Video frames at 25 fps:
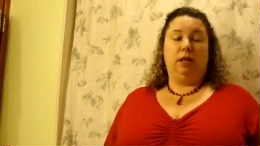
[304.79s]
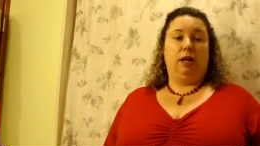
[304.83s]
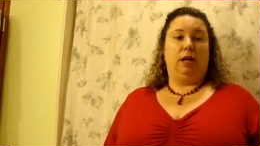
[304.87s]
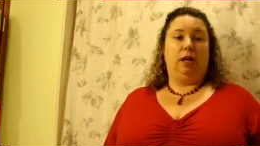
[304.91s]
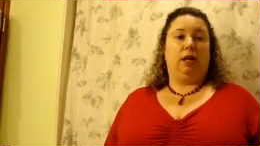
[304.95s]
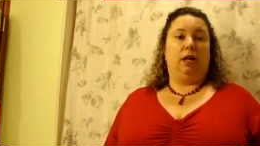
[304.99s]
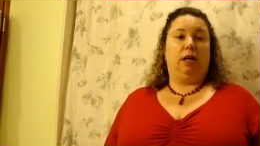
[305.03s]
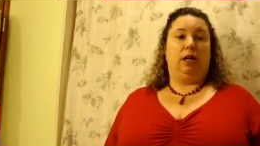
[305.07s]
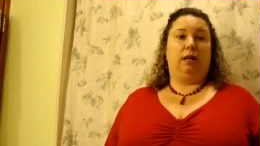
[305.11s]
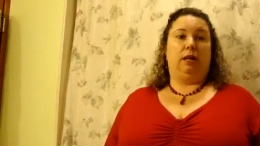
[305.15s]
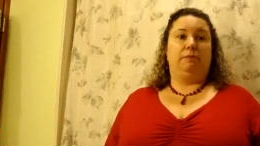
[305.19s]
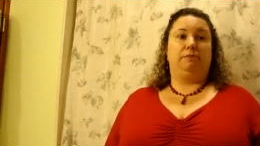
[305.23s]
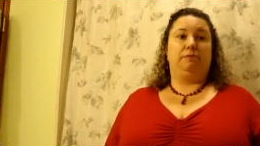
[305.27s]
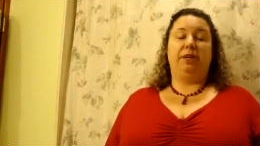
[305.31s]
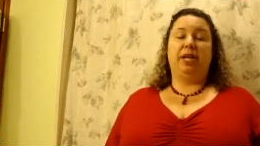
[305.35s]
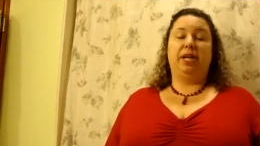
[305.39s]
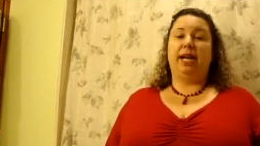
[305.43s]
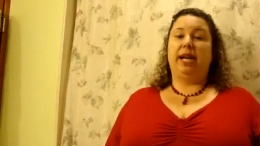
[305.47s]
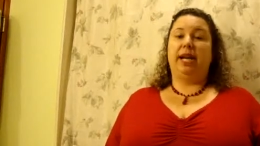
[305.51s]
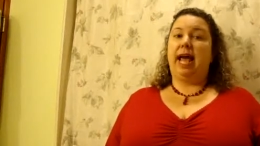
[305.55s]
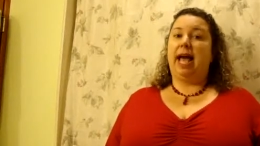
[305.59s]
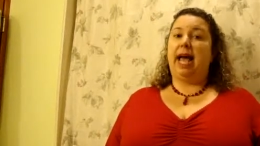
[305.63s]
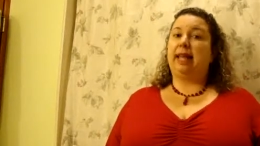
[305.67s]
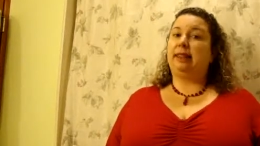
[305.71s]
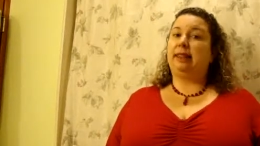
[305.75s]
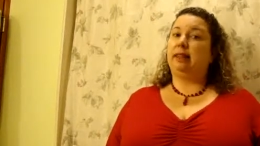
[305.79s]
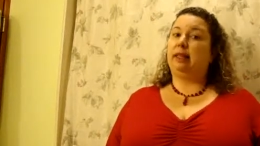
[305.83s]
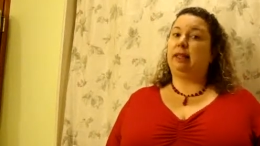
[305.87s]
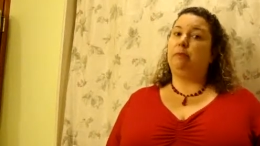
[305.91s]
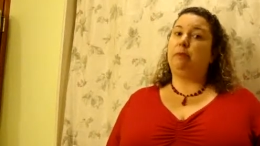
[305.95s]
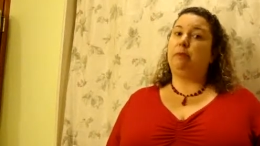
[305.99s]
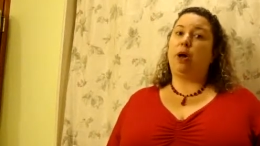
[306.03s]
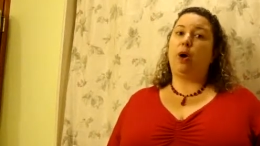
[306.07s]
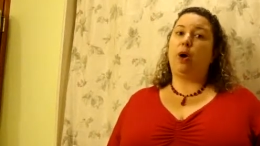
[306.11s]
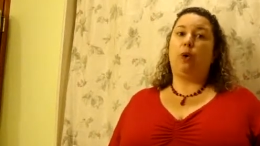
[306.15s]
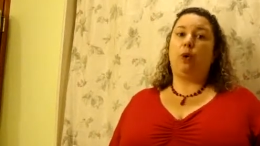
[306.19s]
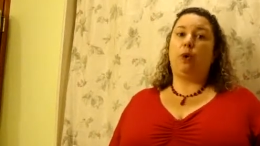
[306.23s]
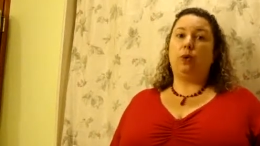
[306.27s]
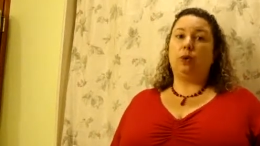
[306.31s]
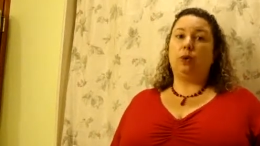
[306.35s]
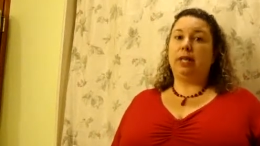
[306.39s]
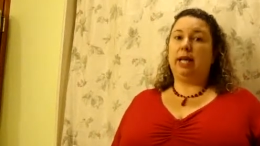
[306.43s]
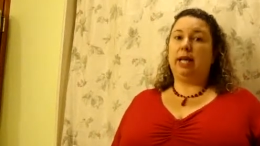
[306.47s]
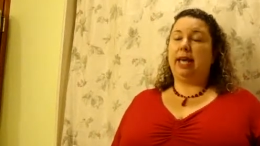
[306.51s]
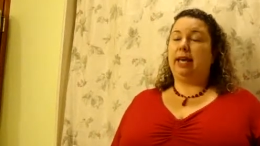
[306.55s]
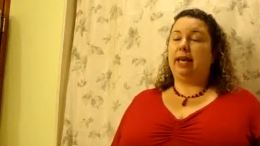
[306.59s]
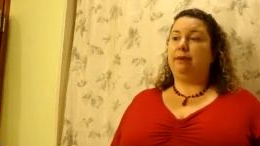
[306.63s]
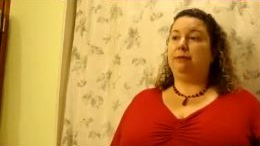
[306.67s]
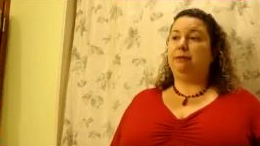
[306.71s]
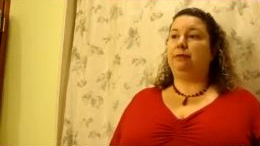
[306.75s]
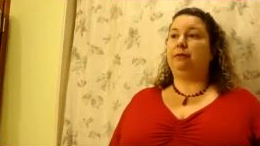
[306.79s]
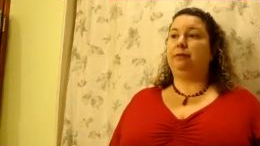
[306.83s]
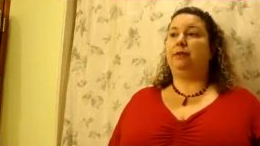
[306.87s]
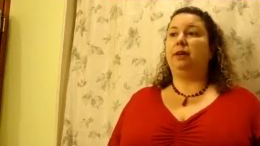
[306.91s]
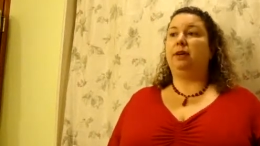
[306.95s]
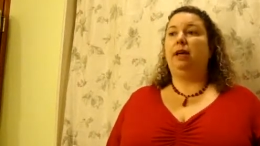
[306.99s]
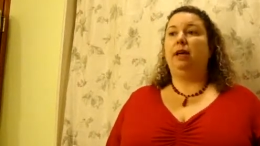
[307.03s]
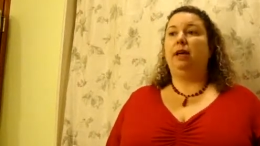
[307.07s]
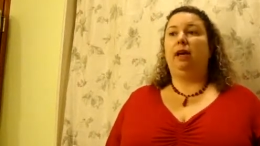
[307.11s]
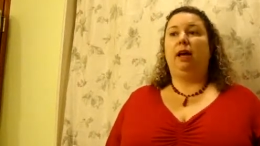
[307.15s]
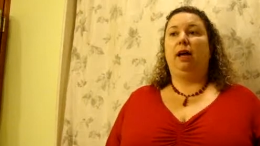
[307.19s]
Been an athlete my whole life.